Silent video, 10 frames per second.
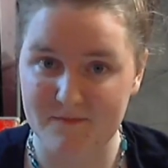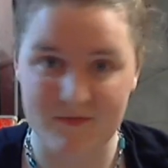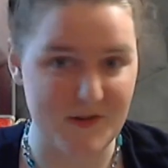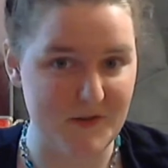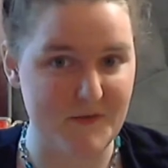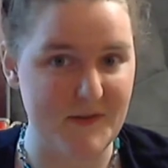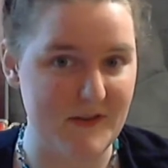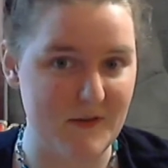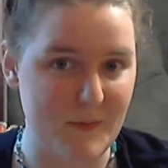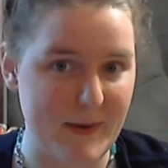So a fun little
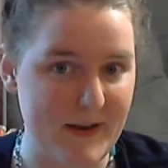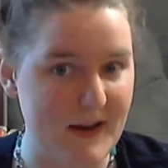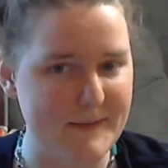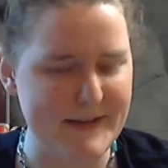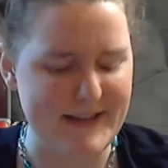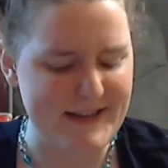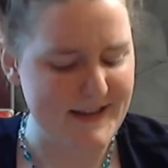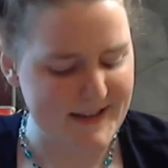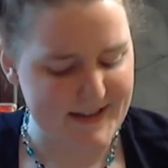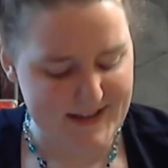romantic comedy.
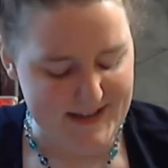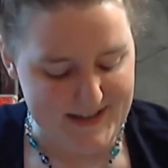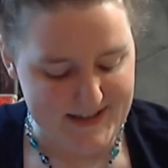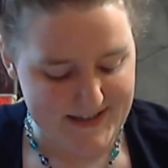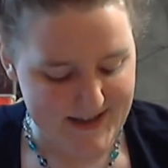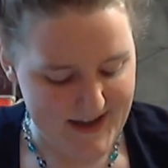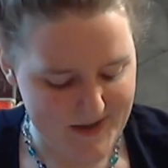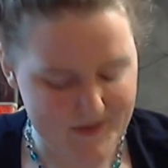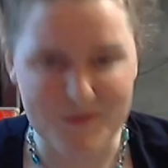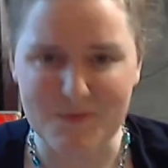Yeah, so
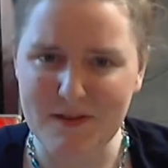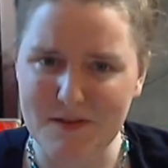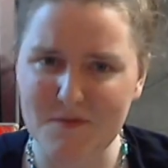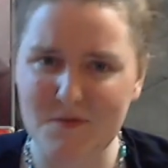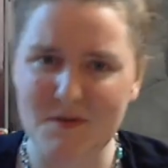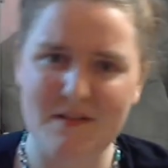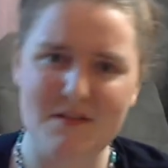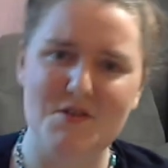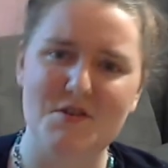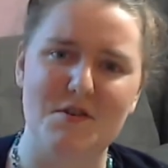I was really looking forward to this
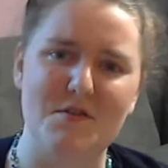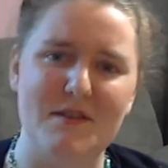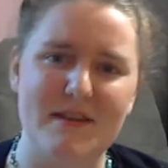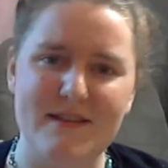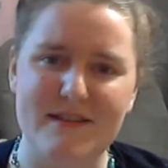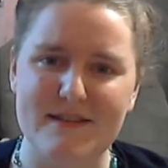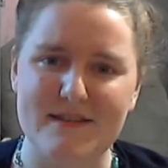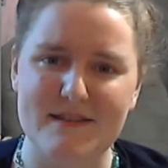show, and